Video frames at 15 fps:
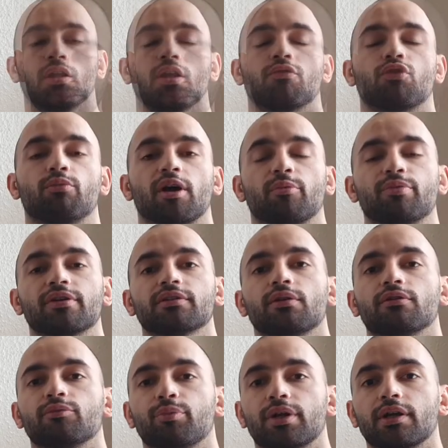From my personal
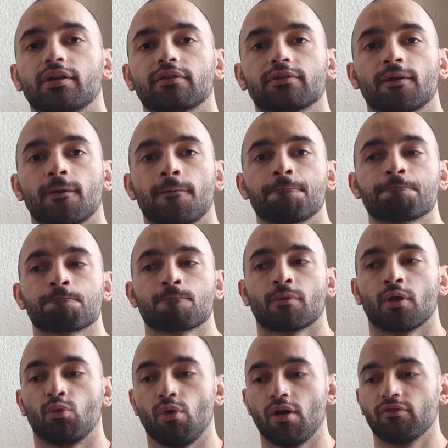experience,
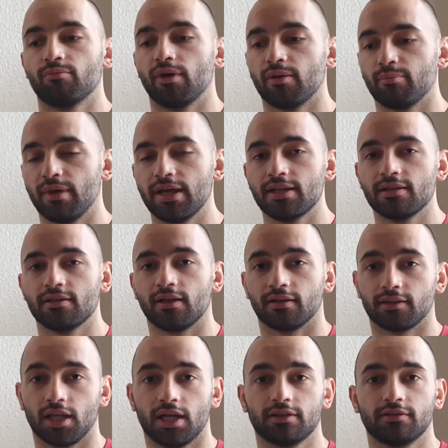one of my main
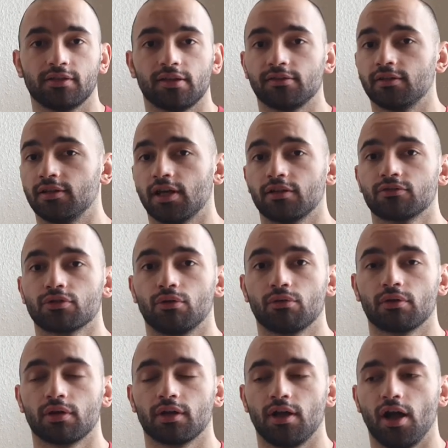attacks is a
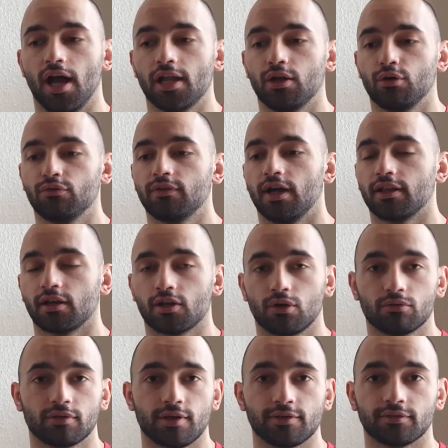darkstroke. I love
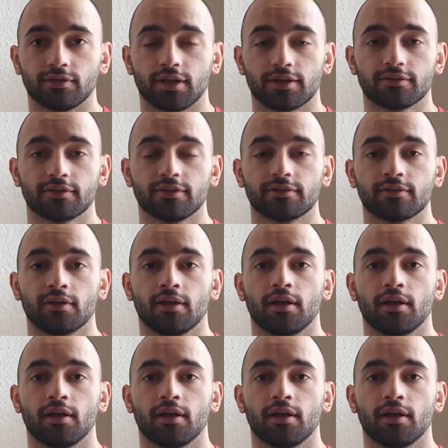anacondas, darces,